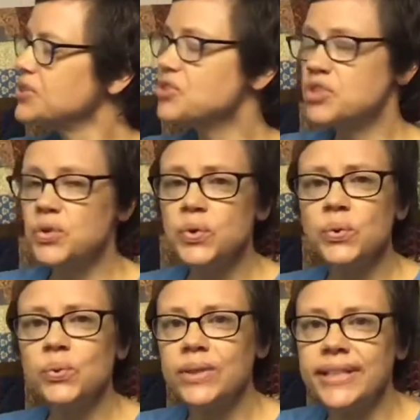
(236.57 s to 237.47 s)

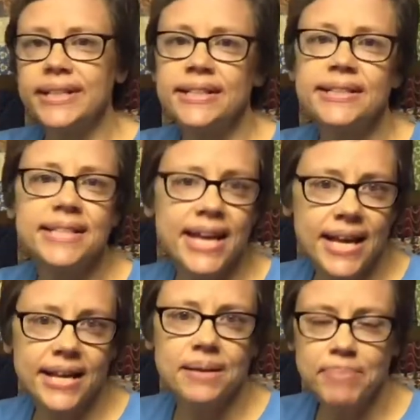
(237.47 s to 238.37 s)
Two little
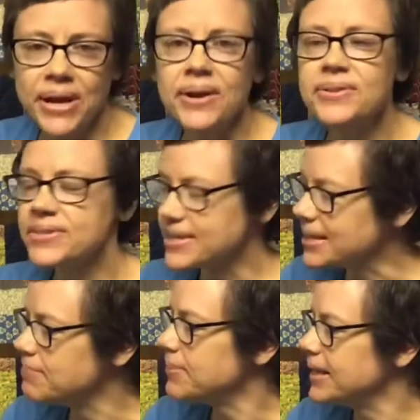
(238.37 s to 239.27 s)
teddy bears
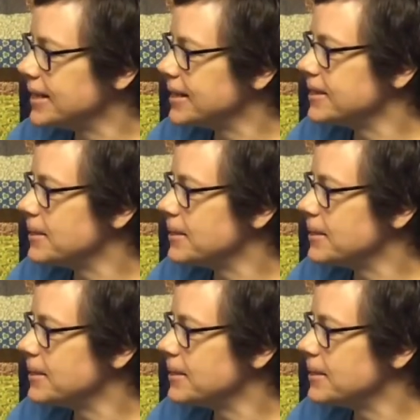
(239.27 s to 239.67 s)
sleeping in the